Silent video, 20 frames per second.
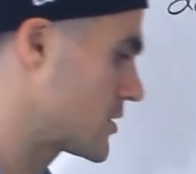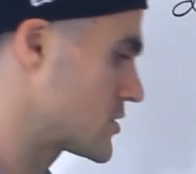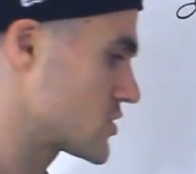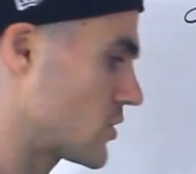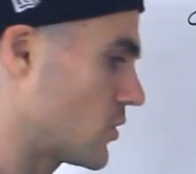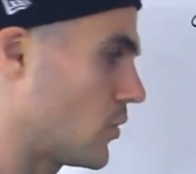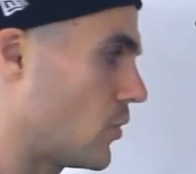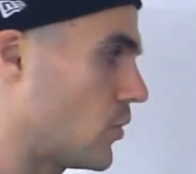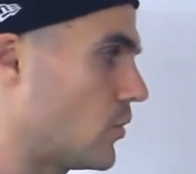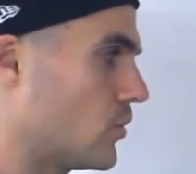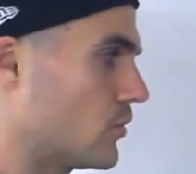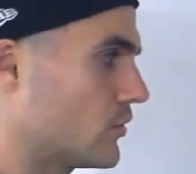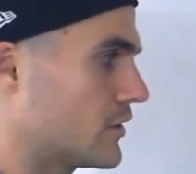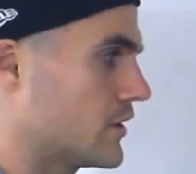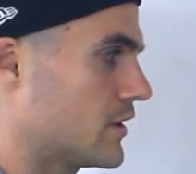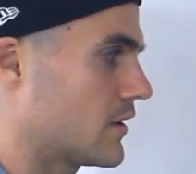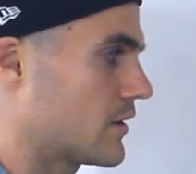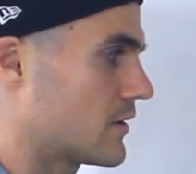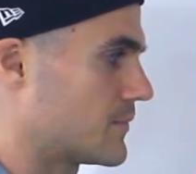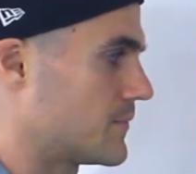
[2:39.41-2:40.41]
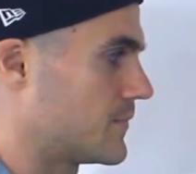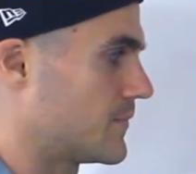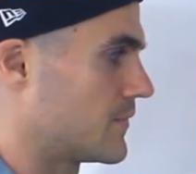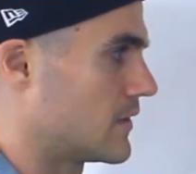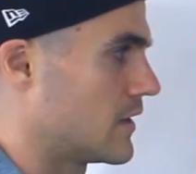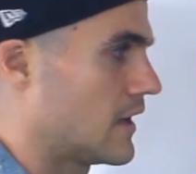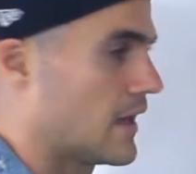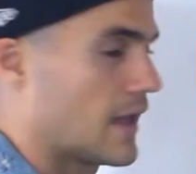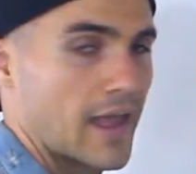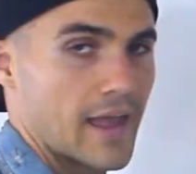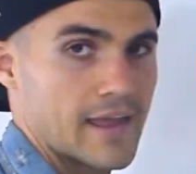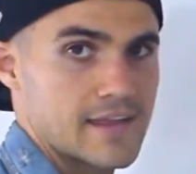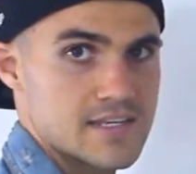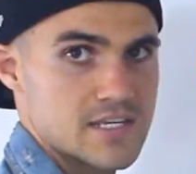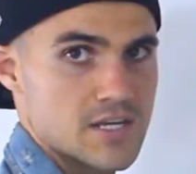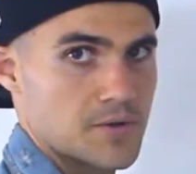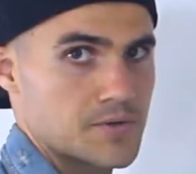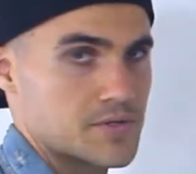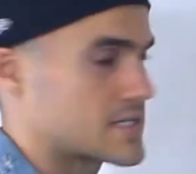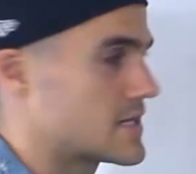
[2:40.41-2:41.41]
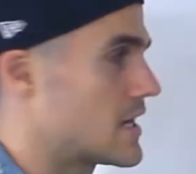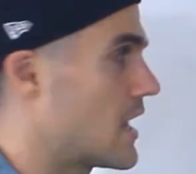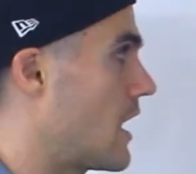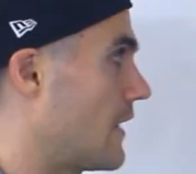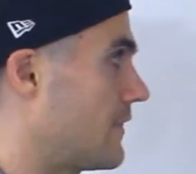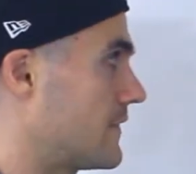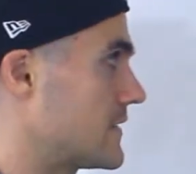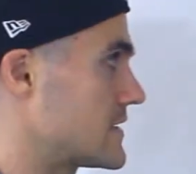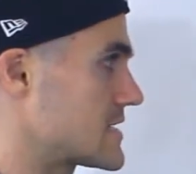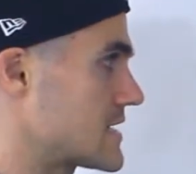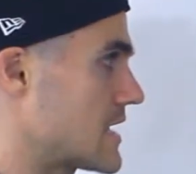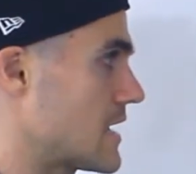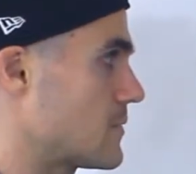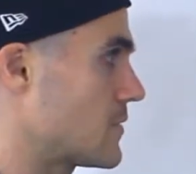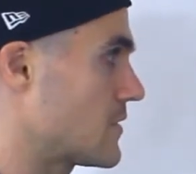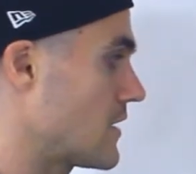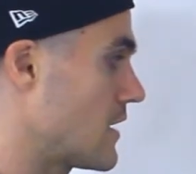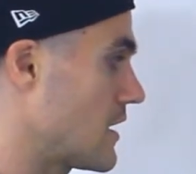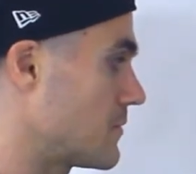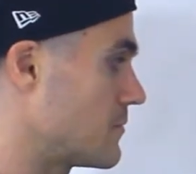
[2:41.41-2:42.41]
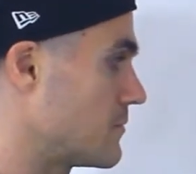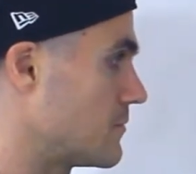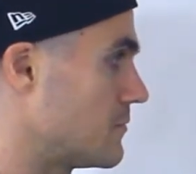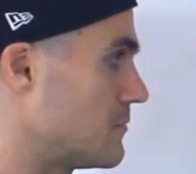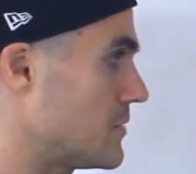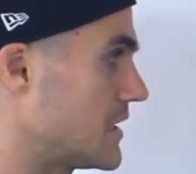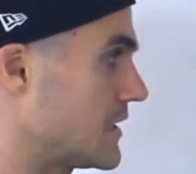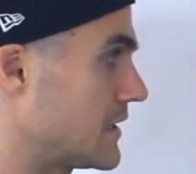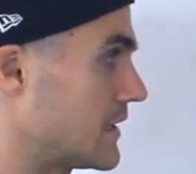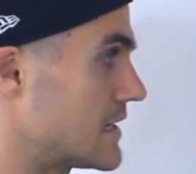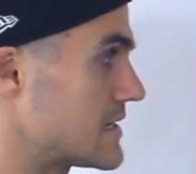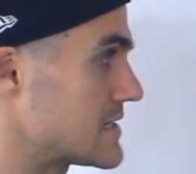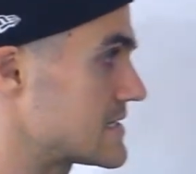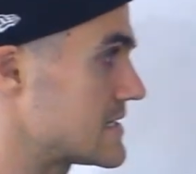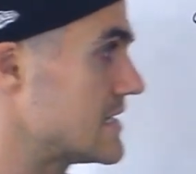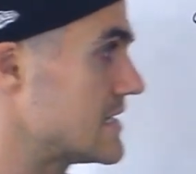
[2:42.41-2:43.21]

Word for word: there's a hole here. And so it's not the same thing because